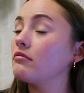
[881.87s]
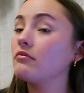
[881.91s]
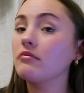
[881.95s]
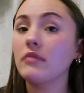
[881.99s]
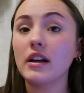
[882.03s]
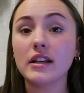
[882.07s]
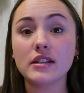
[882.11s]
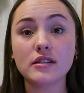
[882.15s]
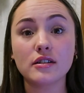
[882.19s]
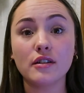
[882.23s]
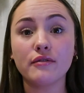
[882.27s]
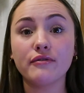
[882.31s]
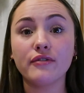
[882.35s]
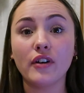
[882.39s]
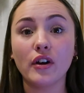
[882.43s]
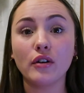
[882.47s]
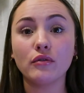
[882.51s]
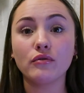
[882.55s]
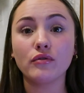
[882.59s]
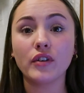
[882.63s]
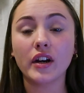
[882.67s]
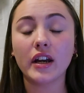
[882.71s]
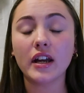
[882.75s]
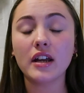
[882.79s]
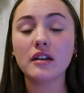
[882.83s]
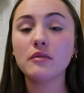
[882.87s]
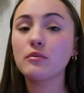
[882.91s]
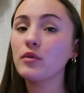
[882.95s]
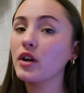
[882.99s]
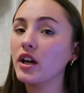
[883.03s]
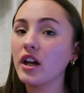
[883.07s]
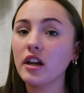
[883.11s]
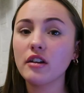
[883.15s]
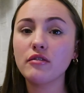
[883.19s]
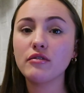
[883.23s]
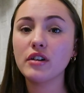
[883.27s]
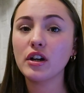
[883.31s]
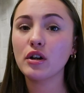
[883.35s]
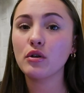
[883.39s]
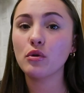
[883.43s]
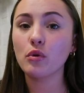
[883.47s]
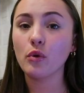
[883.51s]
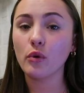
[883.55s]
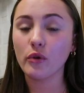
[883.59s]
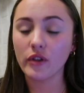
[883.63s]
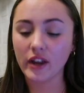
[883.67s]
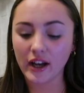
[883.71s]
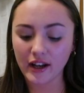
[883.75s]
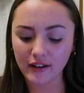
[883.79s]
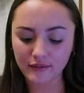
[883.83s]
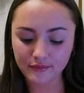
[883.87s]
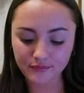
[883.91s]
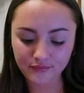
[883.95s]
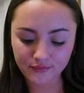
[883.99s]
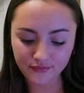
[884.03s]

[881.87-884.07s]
That's the phone ringing, we're going to ignore that.